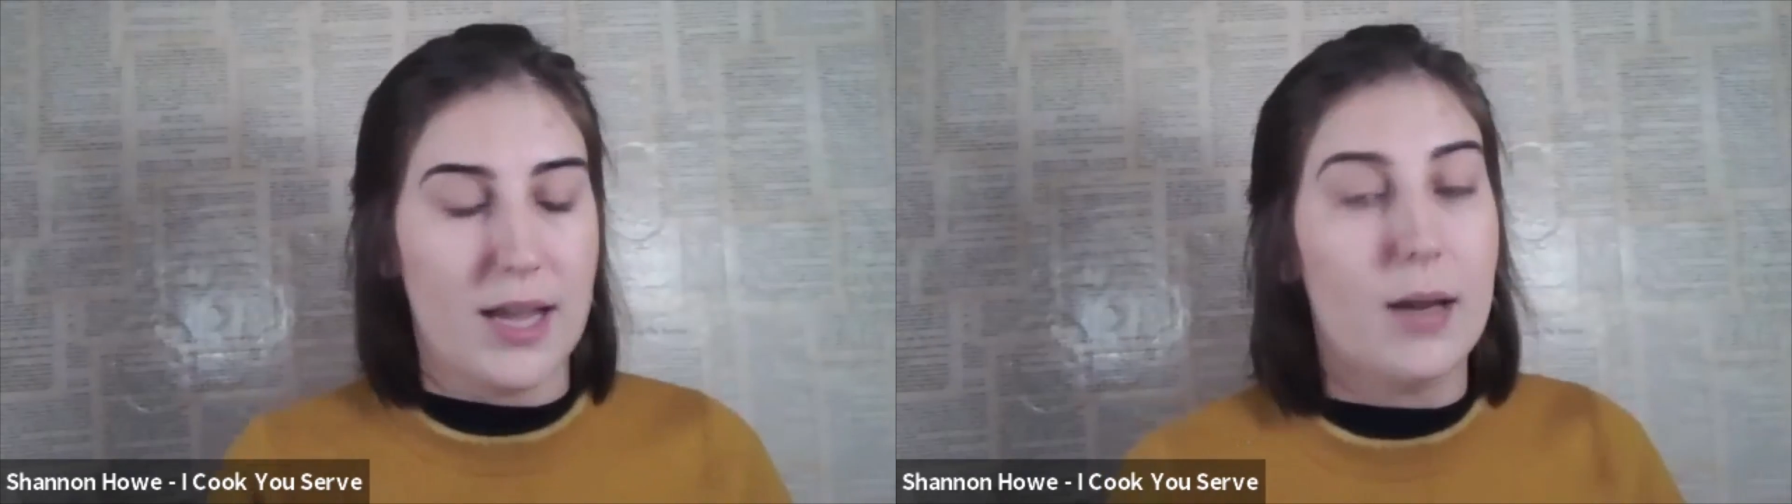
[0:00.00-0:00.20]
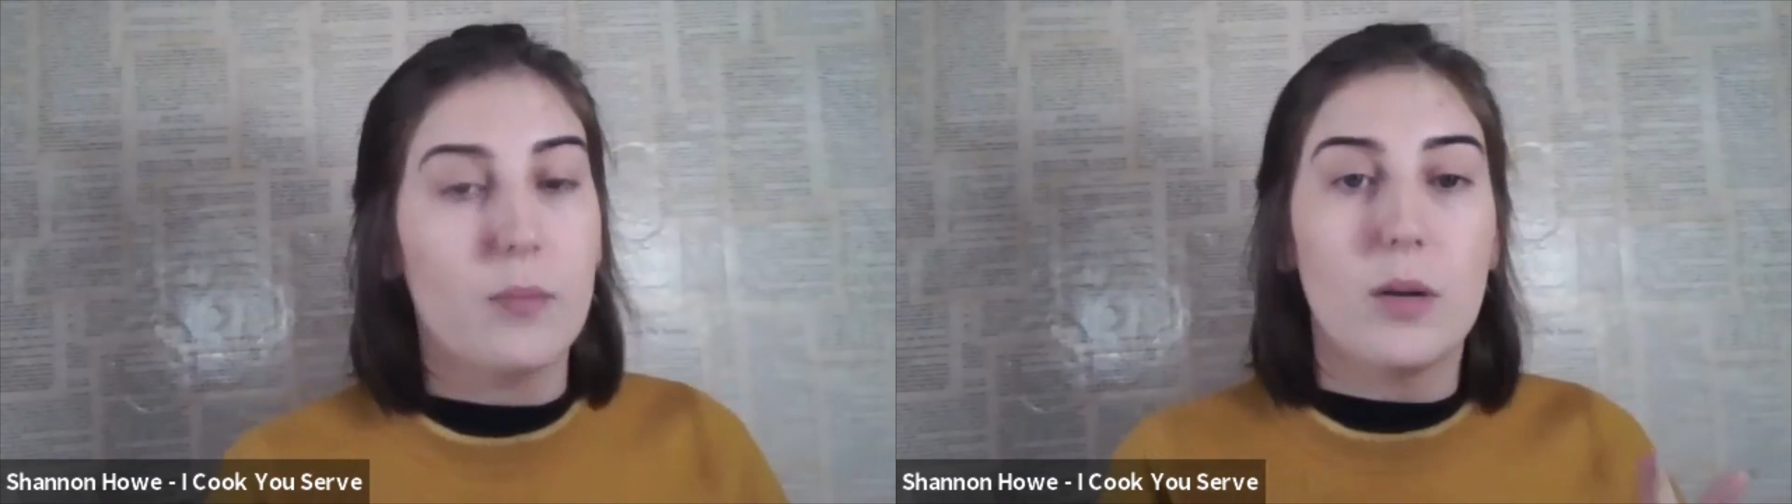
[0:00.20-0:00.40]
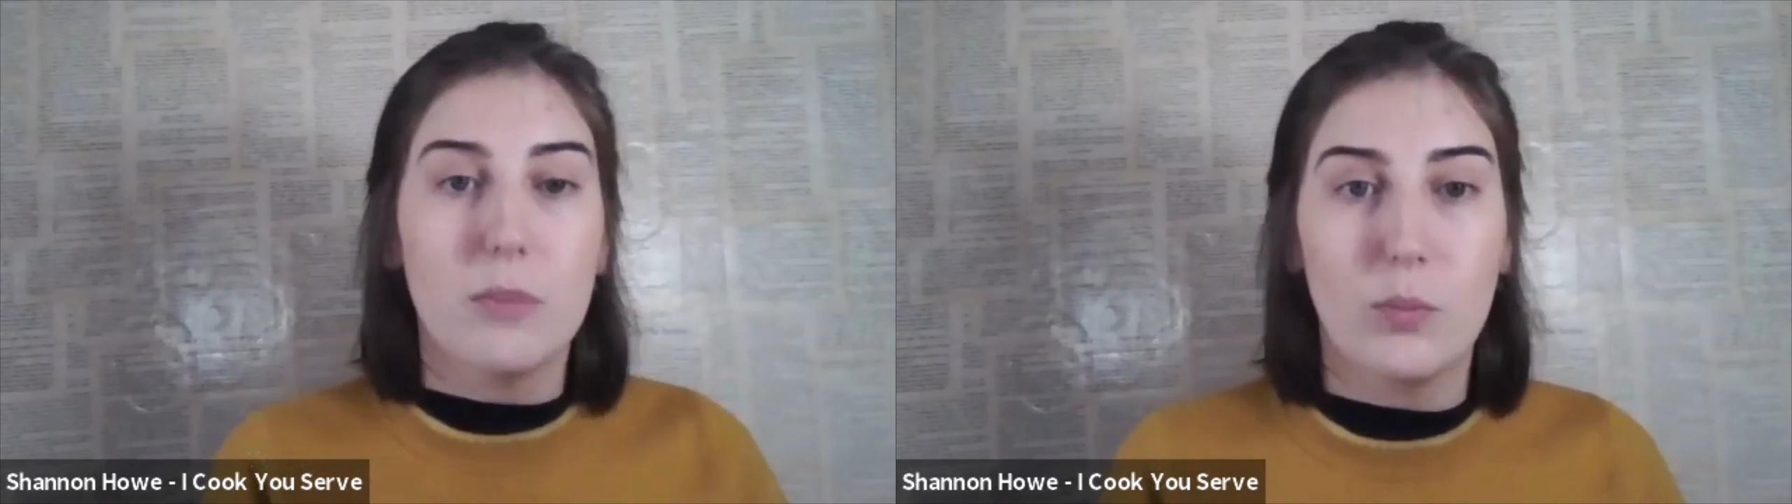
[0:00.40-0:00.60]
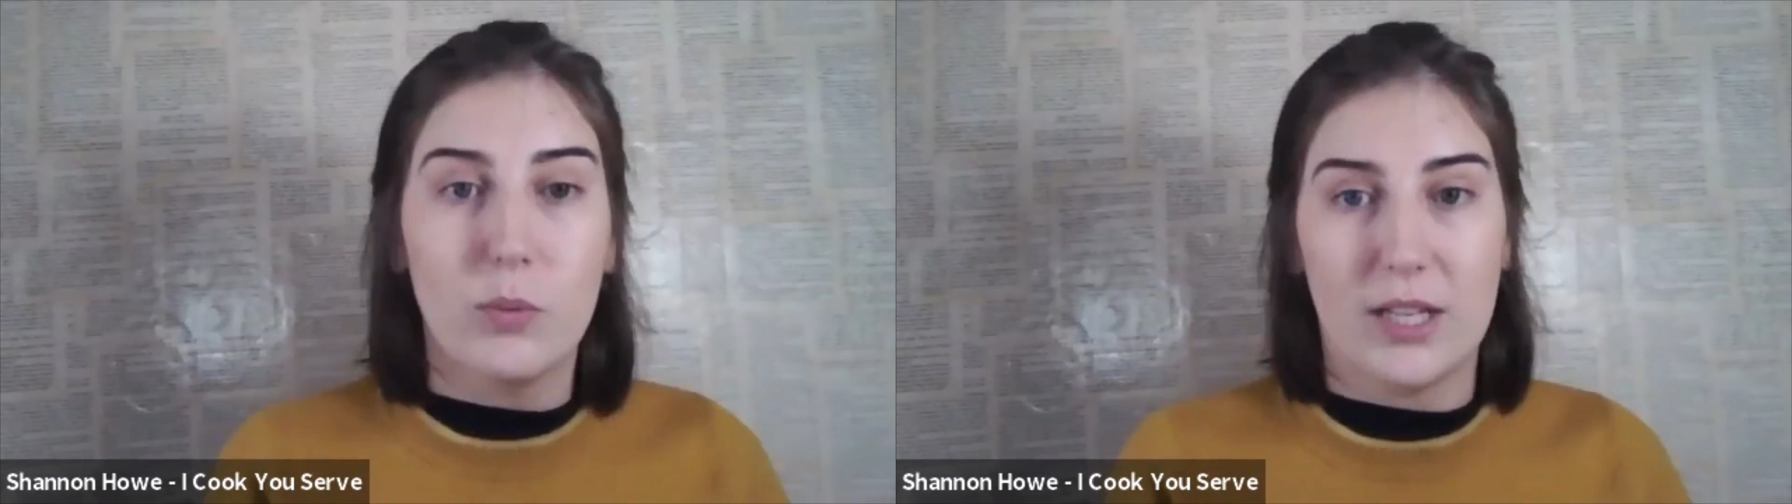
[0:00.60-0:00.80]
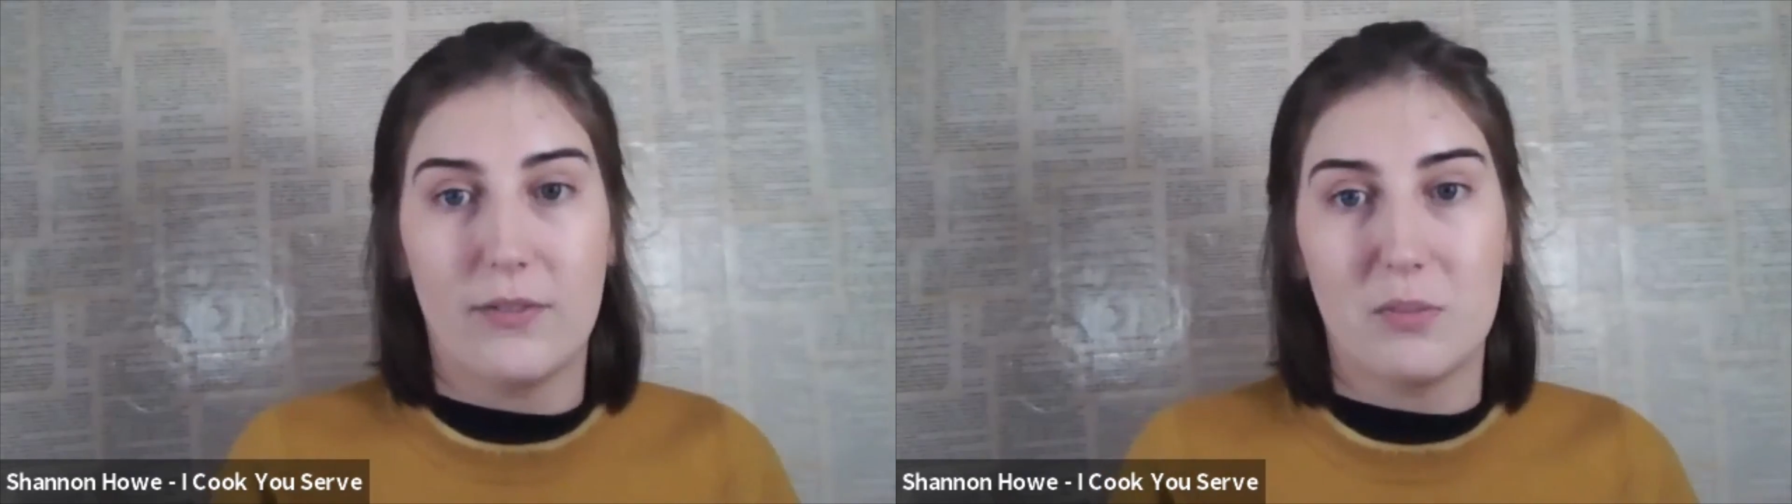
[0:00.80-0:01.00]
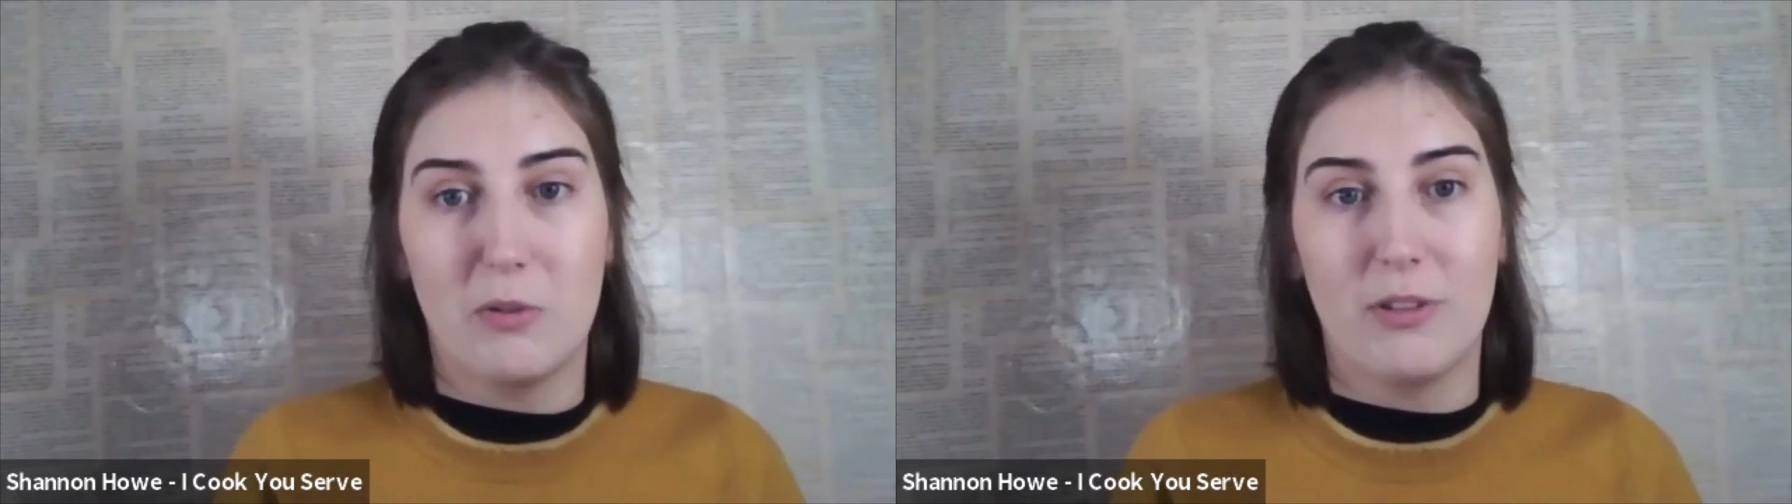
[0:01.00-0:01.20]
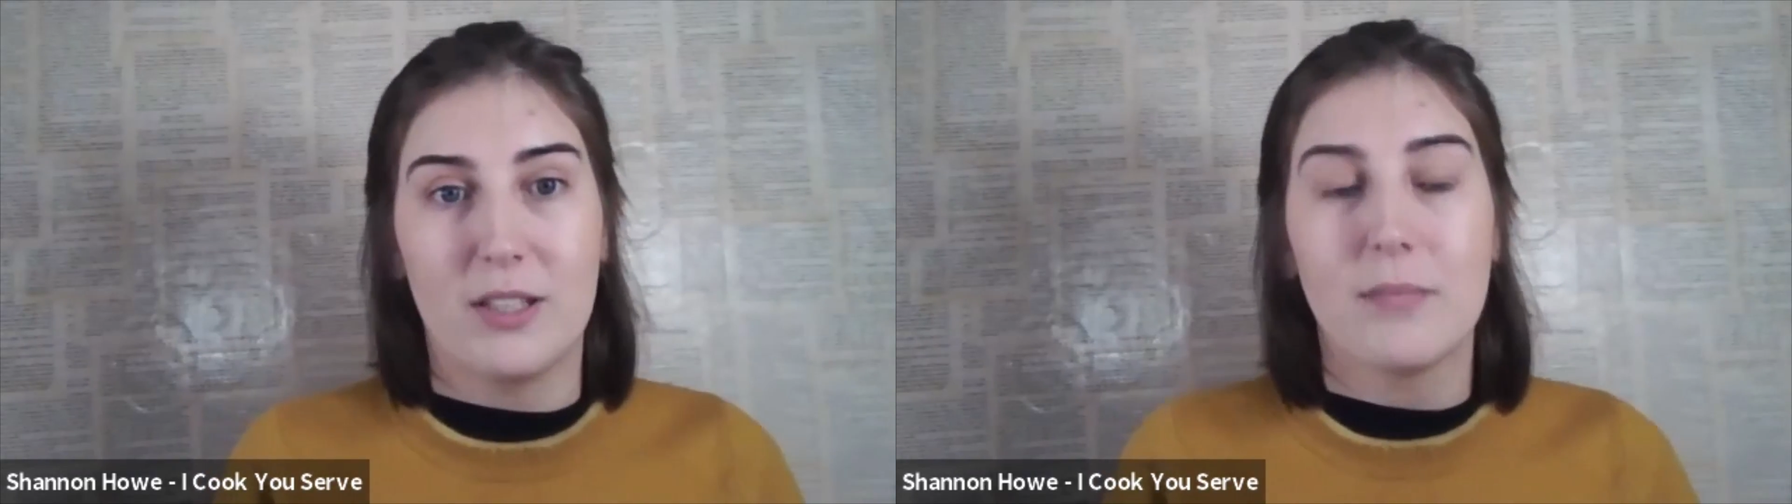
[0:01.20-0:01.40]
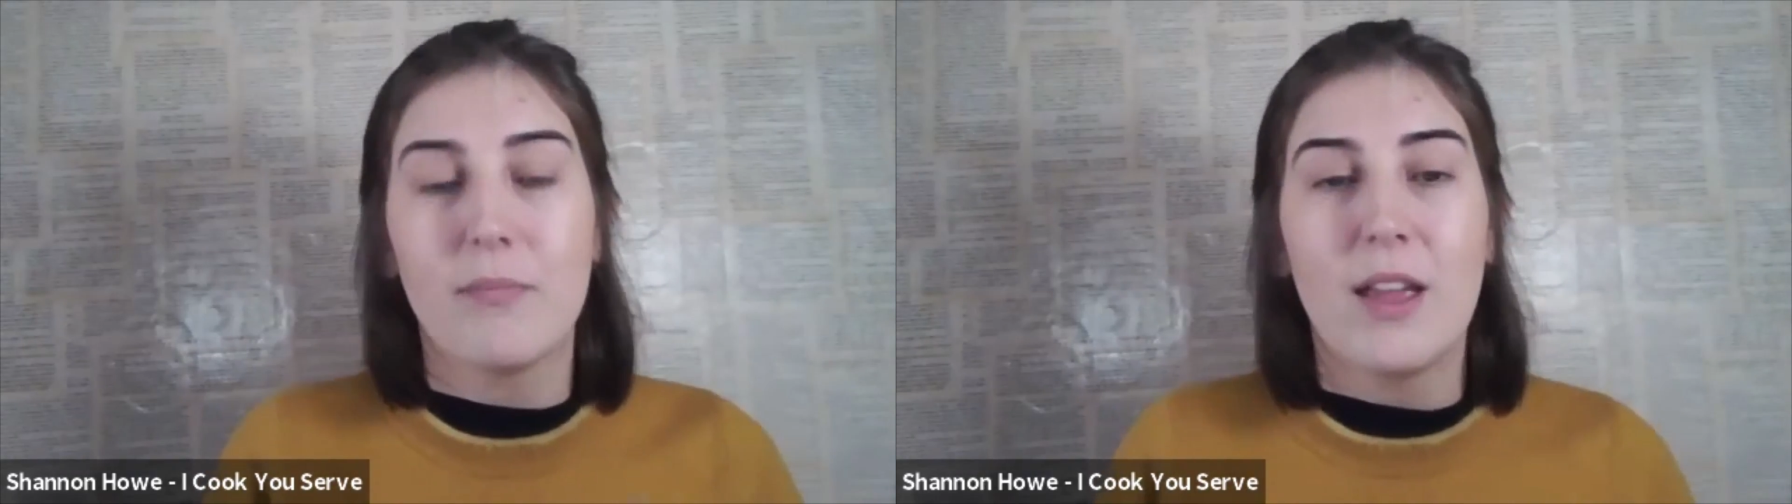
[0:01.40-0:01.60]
and my mum would have smoothies.